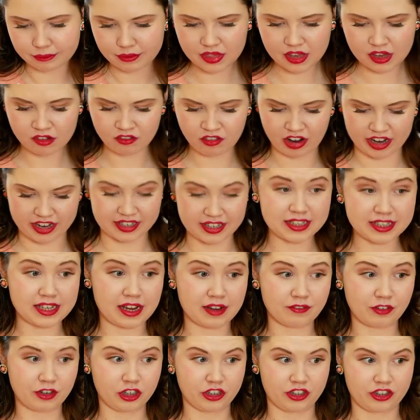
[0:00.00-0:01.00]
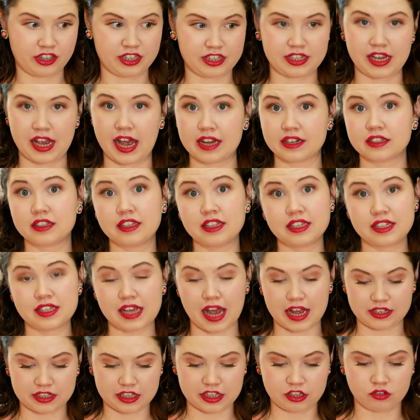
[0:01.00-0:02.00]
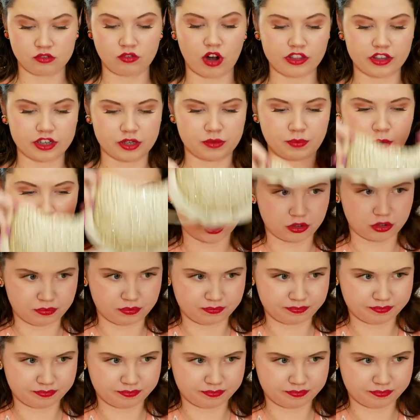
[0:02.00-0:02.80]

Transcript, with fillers: Right, let's have a look at this hat. This hat is rather special.